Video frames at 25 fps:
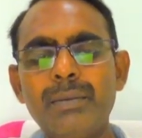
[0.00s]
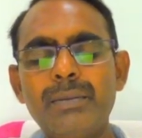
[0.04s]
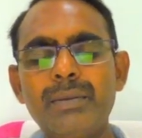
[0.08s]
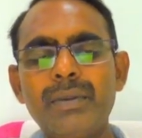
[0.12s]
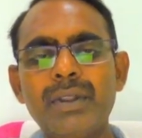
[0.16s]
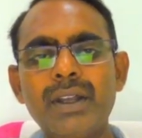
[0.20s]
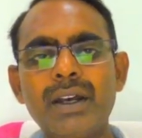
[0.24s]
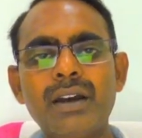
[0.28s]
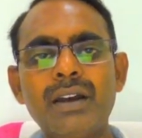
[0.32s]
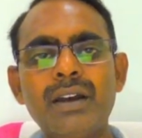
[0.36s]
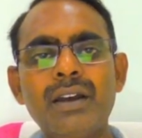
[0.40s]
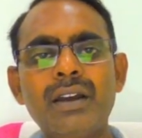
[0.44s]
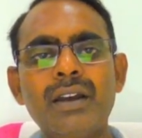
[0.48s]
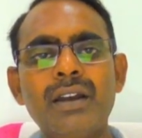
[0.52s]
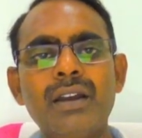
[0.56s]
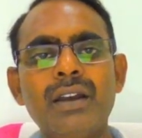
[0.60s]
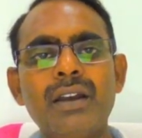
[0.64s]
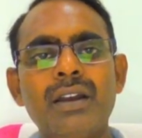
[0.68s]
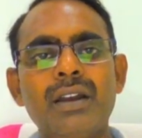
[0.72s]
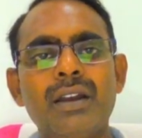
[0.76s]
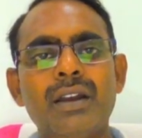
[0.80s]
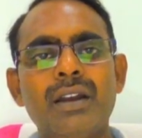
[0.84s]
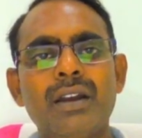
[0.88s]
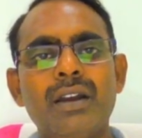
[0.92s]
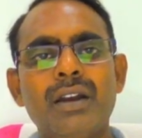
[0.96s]
If the
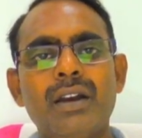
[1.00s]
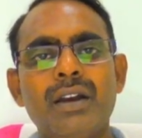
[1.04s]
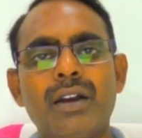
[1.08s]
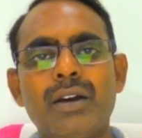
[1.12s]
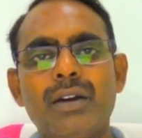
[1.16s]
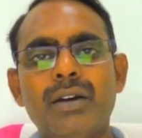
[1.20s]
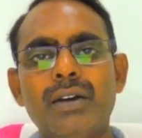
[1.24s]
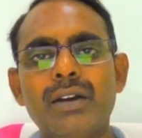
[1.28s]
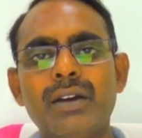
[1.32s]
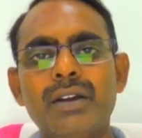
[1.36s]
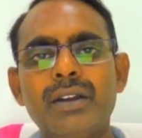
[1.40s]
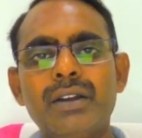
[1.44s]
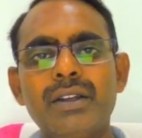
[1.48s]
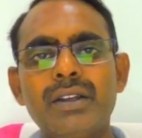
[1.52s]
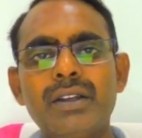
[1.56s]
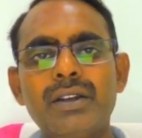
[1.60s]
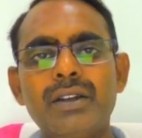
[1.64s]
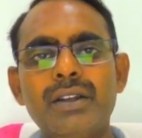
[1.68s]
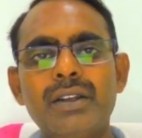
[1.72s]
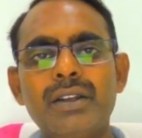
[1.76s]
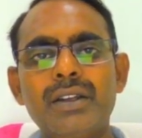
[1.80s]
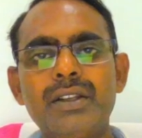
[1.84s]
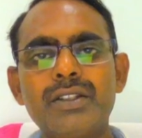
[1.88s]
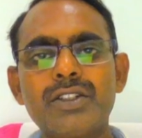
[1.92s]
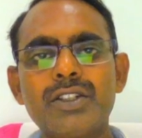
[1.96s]

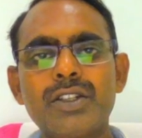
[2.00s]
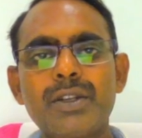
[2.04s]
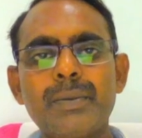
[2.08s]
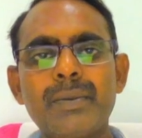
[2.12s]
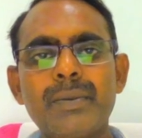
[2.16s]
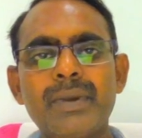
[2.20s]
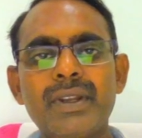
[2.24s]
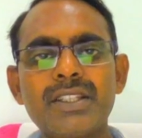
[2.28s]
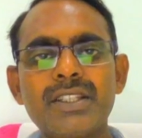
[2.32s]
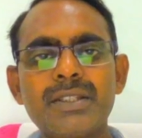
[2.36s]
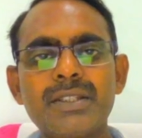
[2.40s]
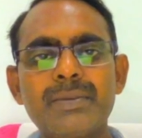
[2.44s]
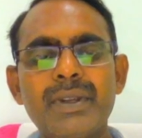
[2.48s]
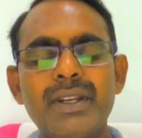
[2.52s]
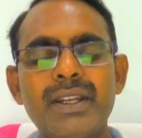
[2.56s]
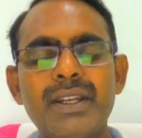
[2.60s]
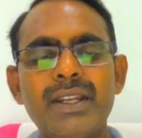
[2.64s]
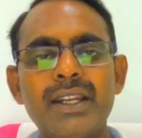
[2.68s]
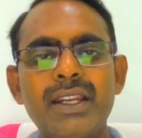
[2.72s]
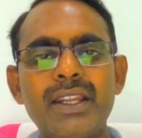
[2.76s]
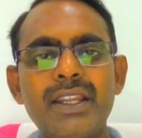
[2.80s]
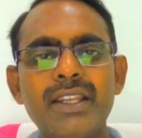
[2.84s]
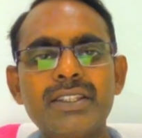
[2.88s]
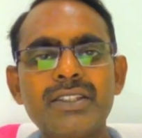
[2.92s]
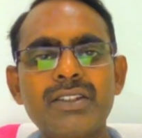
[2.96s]
instrument
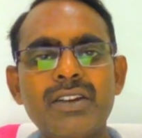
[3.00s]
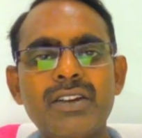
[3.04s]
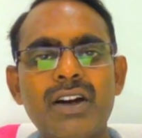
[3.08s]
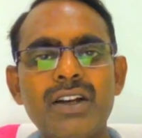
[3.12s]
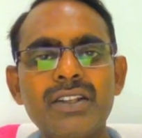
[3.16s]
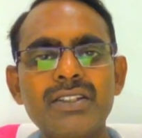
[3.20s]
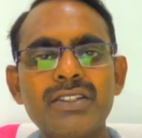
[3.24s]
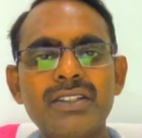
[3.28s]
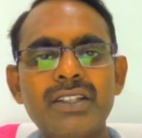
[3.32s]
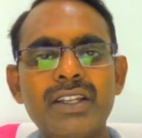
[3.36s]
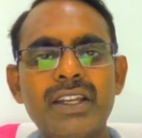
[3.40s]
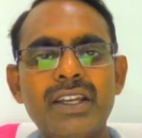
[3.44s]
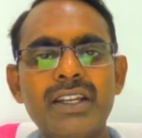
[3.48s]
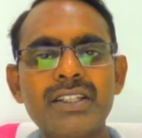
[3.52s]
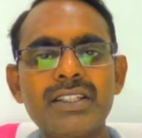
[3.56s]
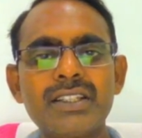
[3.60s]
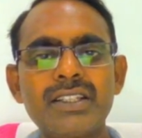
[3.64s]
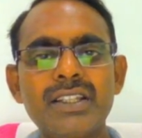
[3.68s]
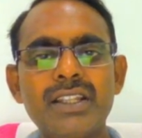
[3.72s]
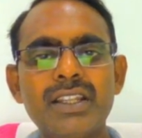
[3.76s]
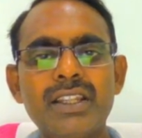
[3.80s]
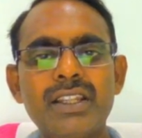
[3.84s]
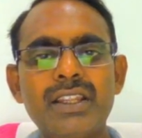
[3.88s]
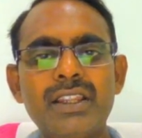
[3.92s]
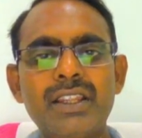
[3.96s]
spindle is
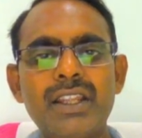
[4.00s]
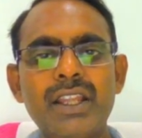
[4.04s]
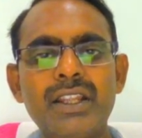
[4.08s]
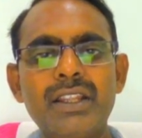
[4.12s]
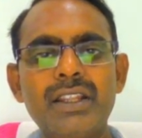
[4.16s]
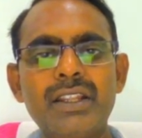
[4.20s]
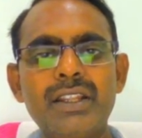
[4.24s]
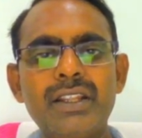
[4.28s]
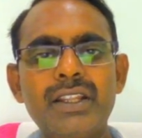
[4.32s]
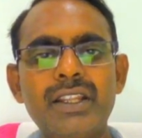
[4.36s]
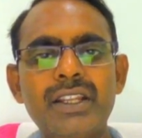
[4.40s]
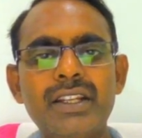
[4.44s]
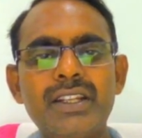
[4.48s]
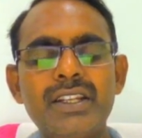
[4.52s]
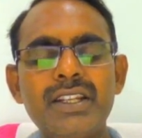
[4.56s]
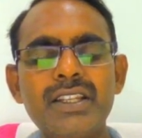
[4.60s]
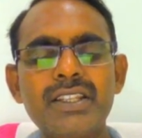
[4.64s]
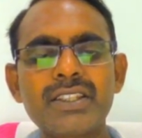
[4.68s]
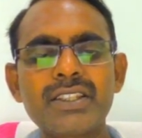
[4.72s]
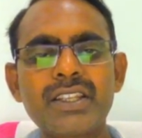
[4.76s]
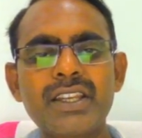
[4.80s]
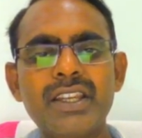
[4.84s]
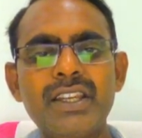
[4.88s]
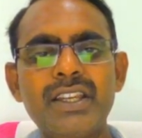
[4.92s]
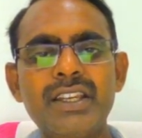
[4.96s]
oscillates, then the
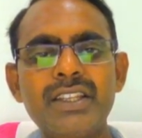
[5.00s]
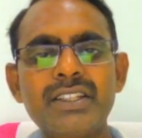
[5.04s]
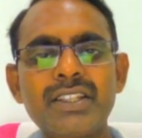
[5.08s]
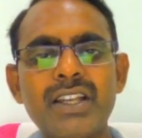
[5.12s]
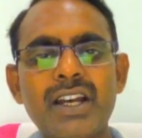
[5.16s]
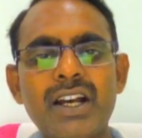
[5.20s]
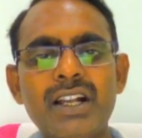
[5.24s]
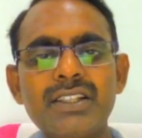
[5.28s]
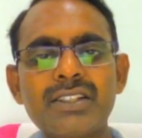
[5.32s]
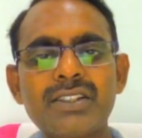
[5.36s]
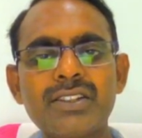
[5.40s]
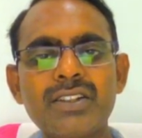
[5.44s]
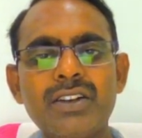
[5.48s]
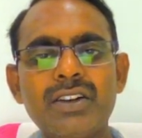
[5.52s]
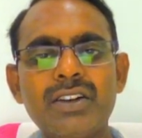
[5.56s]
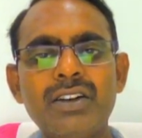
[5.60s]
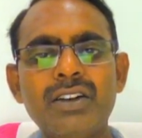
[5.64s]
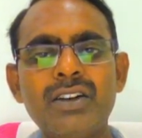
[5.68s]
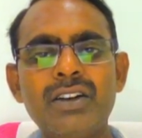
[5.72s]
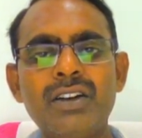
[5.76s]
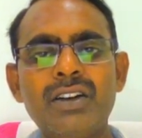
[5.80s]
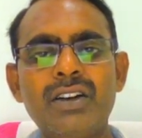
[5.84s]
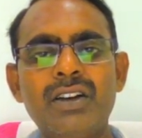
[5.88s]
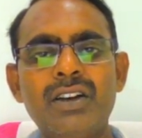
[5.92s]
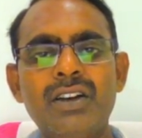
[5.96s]
disc is
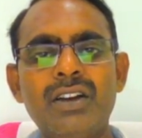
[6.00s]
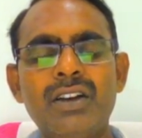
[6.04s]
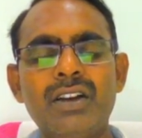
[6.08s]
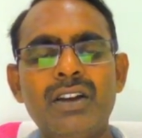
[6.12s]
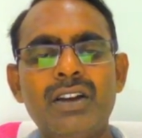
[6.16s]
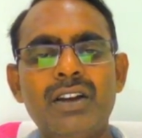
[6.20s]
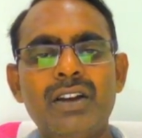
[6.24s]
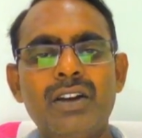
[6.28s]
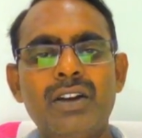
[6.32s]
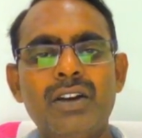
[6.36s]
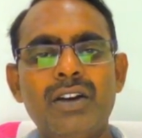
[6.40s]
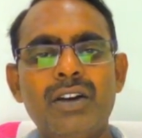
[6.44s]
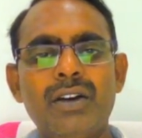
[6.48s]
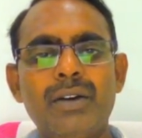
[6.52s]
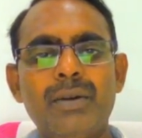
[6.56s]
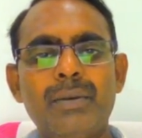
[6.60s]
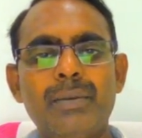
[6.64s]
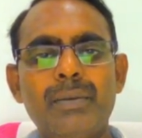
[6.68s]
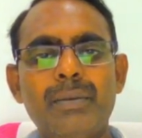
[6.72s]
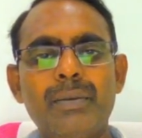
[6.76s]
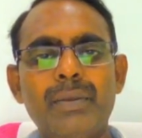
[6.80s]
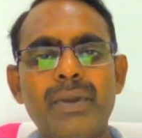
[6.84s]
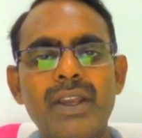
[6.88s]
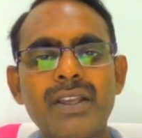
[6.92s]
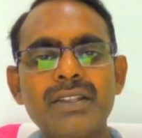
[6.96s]
also
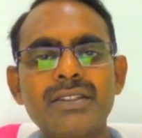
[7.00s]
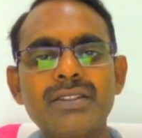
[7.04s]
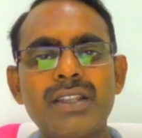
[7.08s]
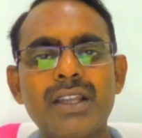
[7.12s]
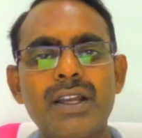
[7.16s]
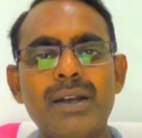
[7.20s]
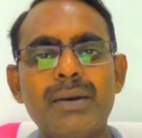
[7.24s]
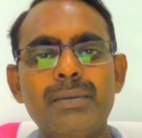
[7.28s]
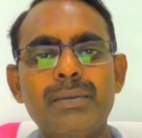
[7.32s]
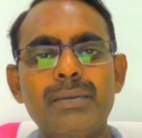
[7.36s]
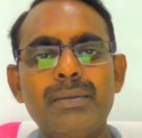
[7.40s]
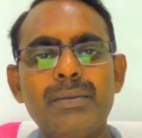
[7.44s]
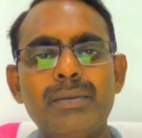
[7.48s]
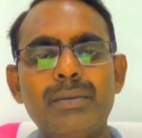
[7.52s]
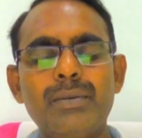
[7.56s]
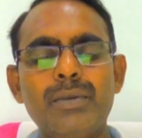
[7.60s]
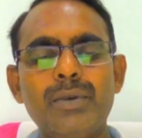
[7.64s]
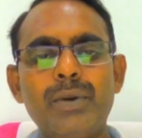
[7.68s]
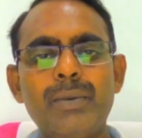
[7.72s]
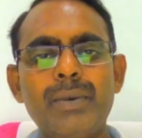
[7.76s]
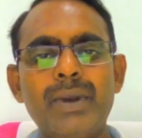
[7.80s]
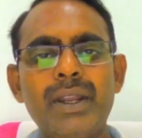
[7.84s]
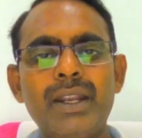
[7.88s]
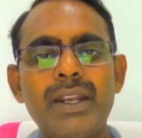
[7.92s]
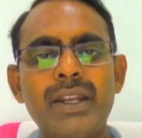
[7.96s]
makes a
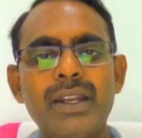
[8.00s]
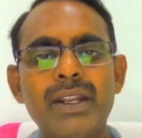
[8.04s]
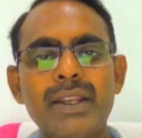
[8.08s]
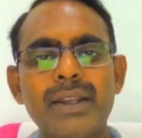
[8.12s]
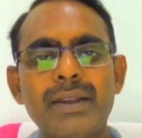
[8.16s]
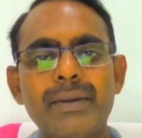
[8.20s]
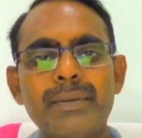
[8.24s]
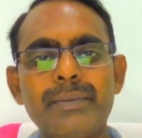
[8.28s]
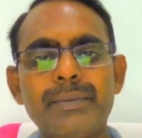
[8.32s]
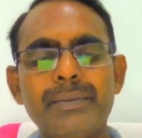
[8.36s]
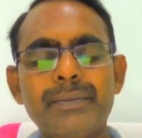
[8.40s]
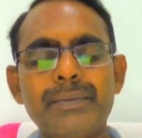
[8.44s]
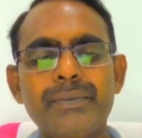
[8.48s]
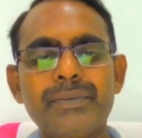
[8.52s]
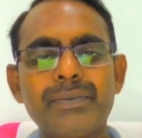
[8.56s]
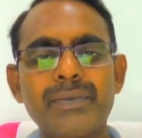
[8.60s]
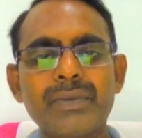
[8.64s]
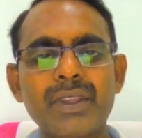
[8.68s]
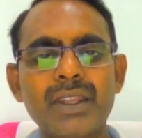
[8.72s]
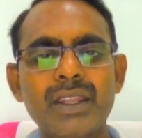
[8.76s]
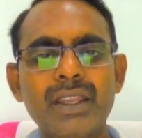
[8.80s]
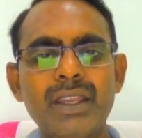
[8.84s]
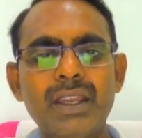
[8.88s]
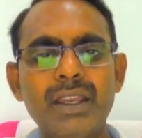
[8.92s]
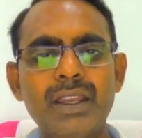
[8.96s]
movement
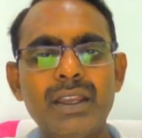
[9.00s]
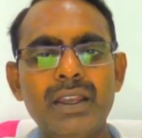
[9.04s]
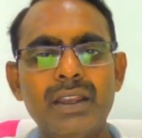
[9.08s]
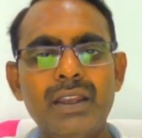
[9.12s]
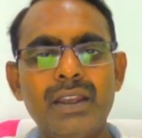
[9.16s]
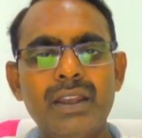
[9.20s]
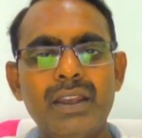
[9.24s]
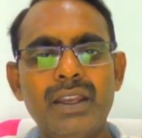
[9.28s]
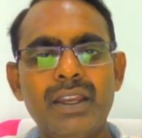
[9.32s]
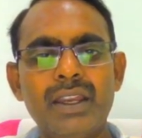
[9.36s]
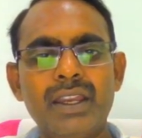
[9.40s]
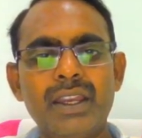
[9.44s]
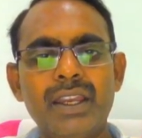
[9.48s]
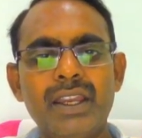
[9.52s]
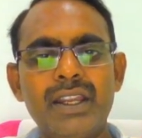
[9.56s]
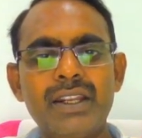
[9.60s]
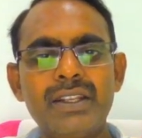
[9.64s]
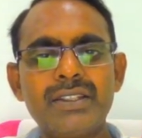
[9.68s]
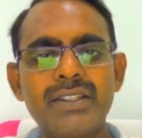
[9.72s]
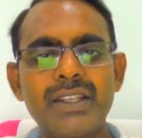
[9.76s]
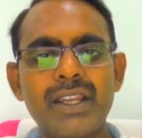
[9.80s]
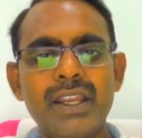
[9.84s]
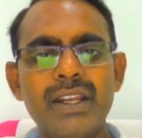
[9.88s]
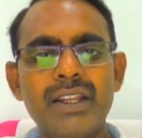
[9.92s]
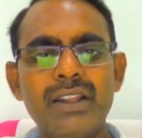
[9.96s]

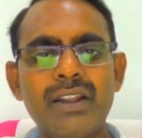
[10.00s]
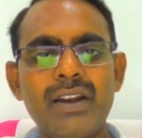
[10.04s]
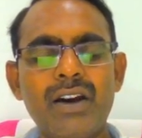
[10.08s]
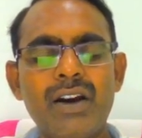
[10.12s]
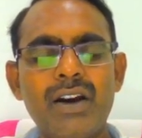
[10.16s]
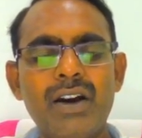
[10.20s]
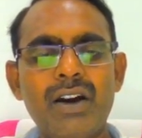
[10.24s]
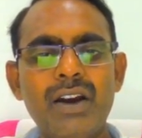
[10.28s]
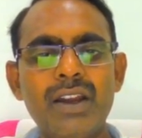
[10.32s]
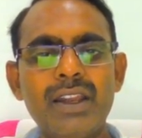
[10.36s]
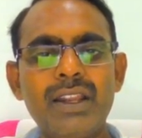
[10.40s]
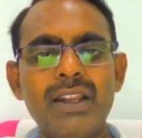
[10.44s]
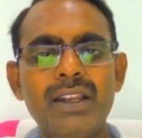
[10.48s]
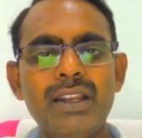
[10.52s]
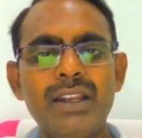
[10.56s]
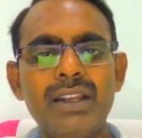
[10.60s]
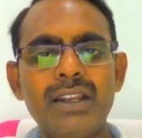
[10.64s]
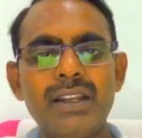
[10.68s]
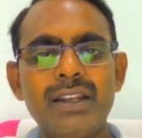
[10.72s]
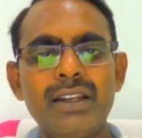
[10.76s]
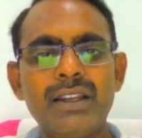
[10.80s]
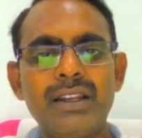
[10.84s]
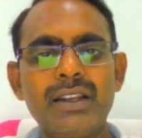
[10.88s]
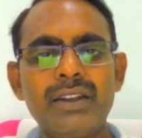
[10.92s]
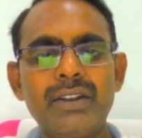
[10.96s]
inside the oil
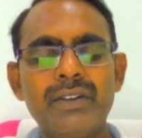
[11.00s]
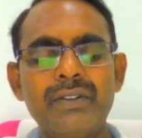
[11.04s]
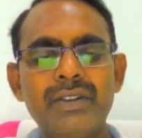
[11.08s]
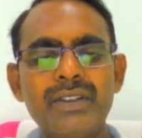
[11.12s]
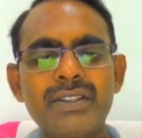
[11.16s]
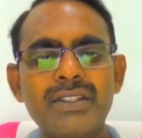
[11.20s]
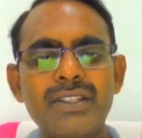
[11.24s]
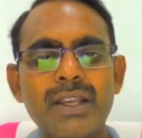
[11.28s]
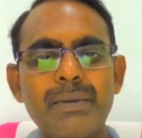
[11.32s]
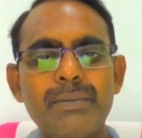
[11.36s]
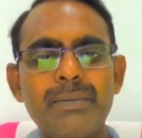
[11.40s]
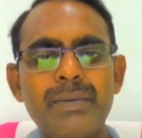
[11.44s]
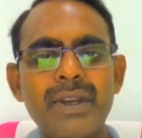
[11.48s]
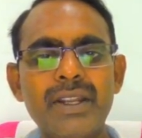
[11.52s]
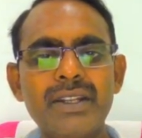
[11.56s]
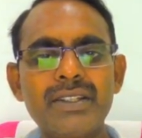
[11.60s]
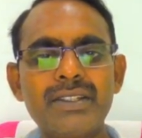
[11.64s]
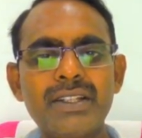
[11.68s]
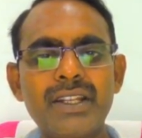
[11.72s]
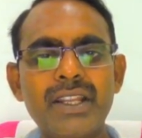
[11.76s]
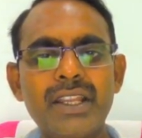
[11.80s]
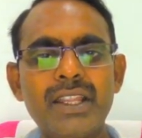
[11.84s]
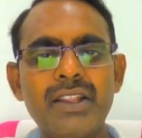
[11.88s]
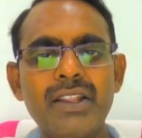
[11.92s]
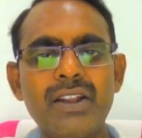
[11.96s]
which
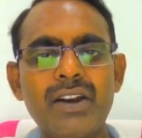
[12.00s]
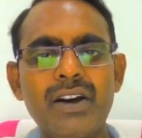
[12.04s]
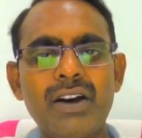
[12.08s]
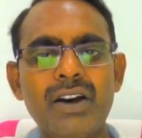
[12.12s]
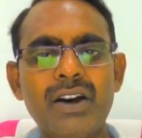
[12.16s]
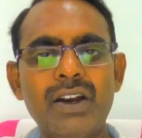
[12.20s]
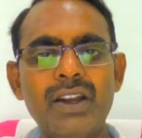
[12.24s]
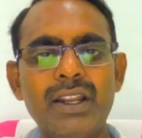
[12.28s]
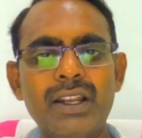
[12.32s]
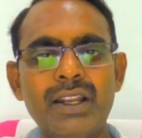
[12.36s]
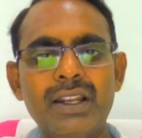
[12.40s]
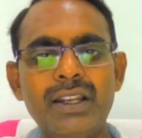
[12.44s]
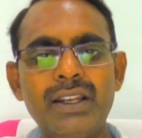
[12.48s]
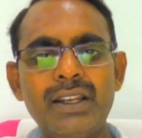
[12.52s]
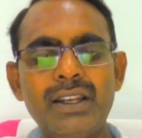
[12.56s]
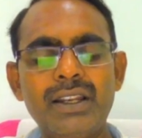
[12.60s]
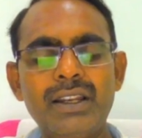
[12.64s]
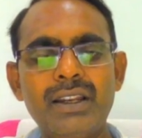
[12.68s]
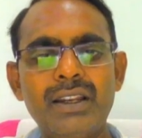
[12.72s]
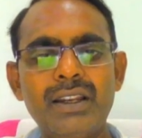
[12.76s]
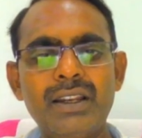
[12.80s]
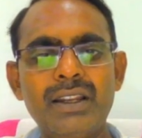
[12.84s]
submerged in the oil.